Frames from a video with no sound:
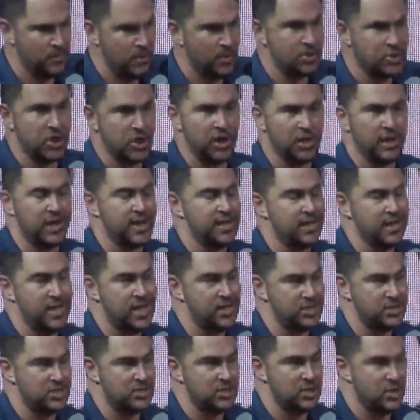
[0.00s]
you're generally
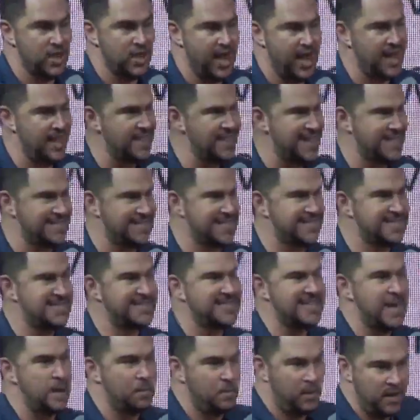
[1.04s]
allowed to do that, and that's a
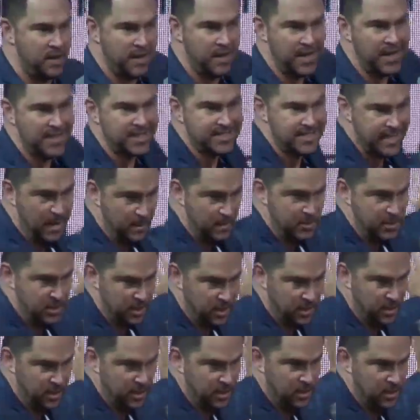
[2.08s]
separate
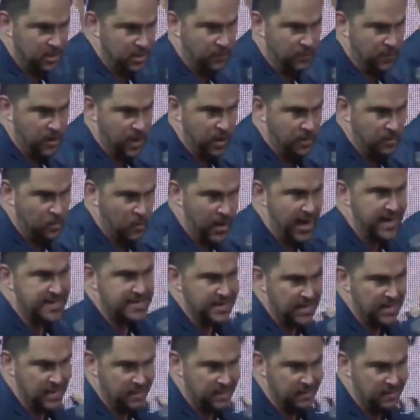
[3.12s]
exemption from Reg
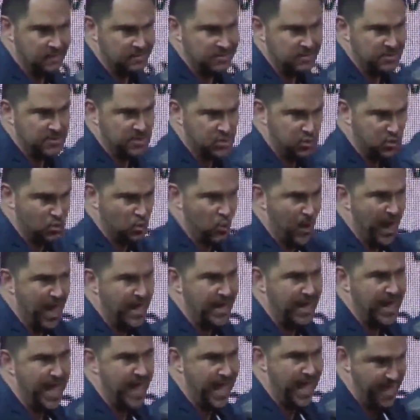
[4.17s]
D. So there's
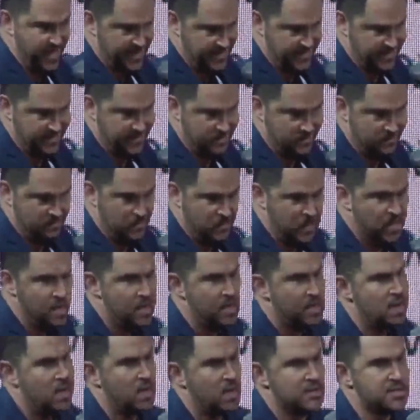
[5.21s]
Reg S.
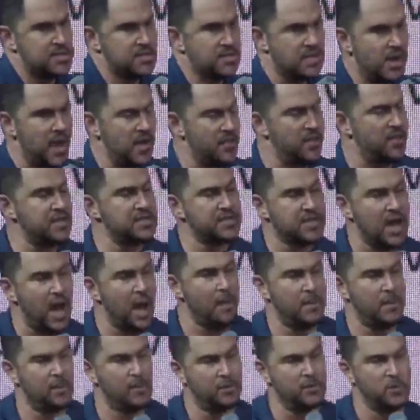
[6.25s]
There's nothing
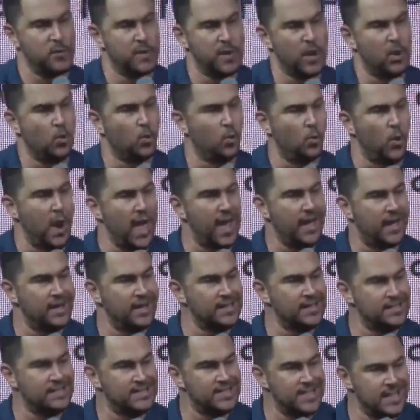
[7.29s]
stopping you from doing a Reg
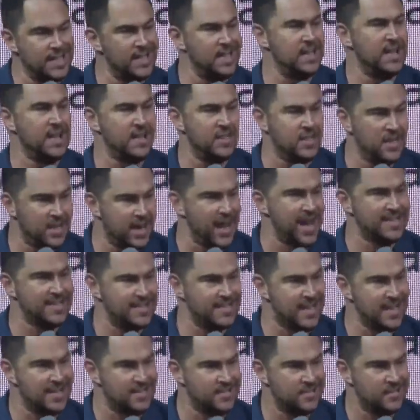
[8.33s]
D in the United
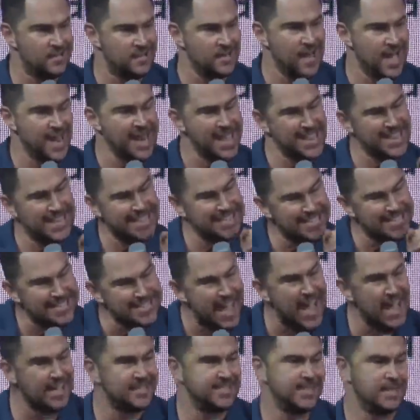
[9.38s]
States, and at the
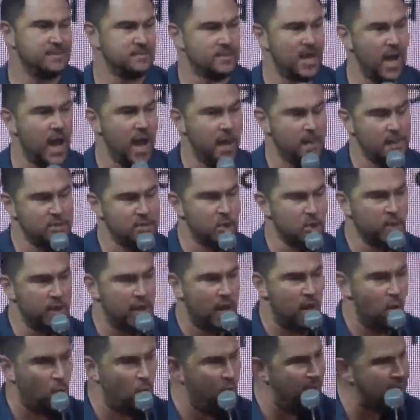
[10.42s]
exact same time
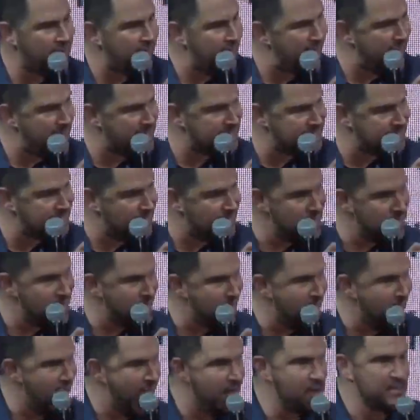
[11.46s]
doing a Reg S
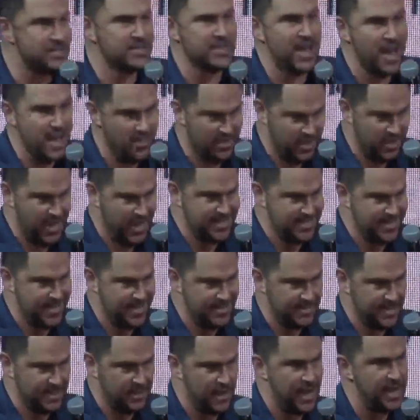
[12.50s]
outside the United
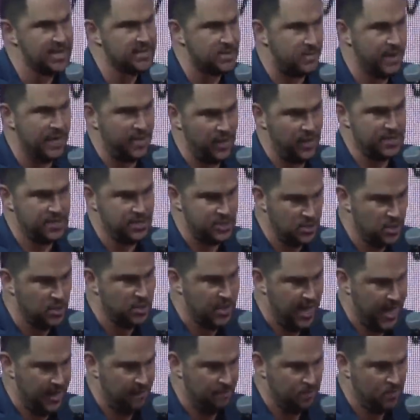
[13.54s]
States. And lots of my clients do
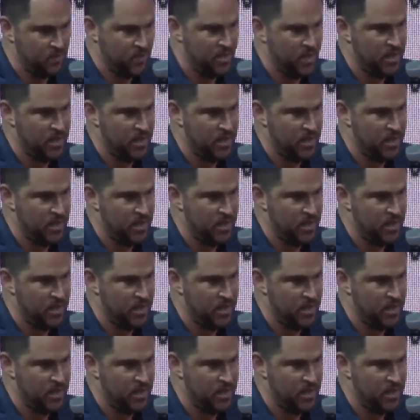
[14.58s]
that.